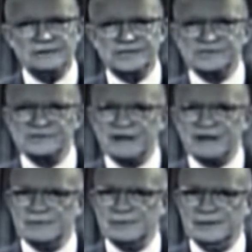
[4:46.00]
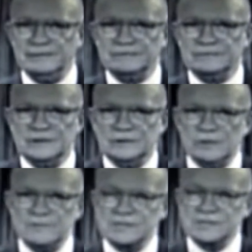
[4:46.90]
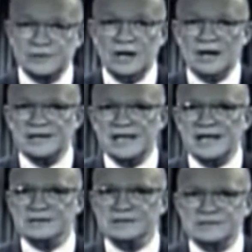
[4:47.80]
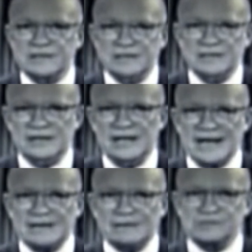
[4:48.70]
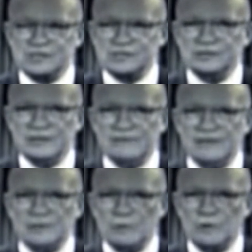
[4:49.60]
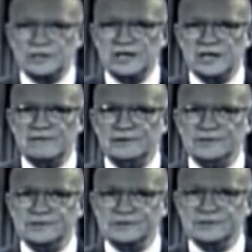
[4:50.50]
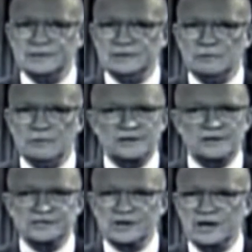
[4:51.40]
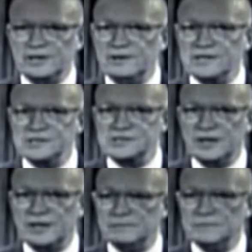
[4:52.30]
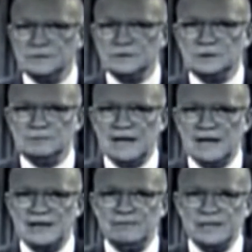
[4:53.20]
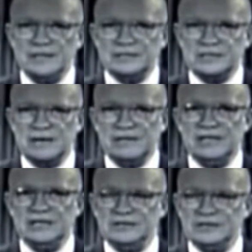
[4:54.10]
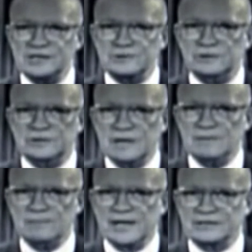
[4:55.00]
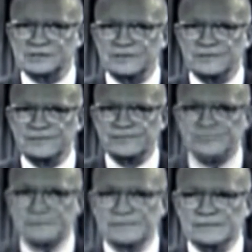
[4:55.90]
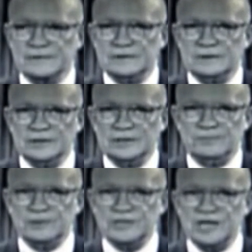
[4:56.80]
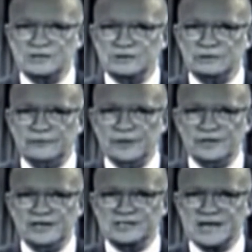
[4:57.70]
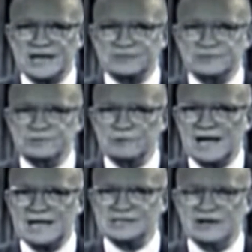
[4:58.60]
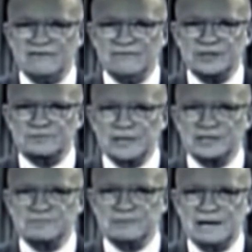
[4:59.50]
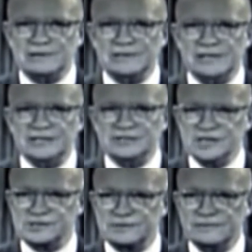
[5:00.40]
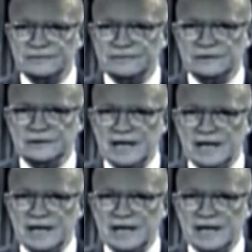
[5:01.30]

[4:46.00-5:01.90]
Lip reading: In the councils of government, we must guard against the acquisition of unwarranted influence, whether sought or unsought, by the military-industrial complex. the potential for the disastrous rise of misplaced power exists.